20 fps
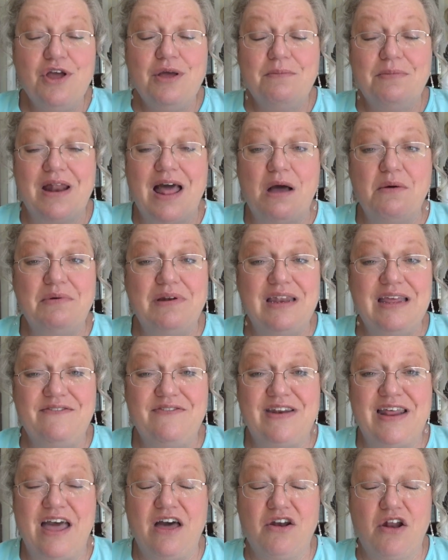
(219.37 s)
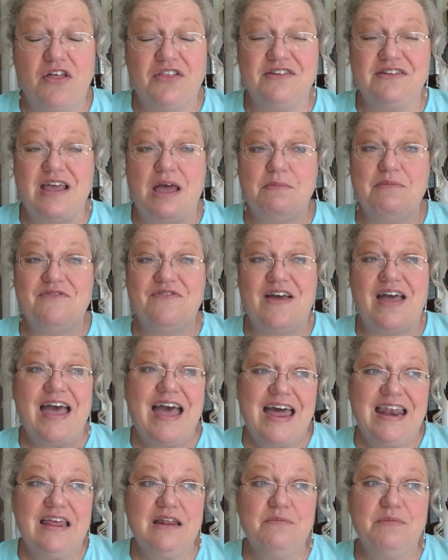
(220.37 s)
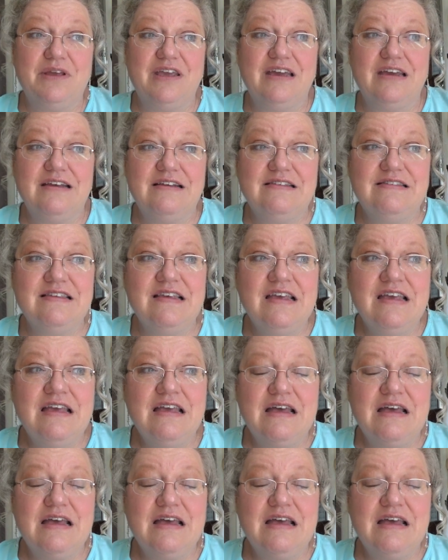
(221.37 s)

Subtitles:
But I would leave it out all the time if I had it because,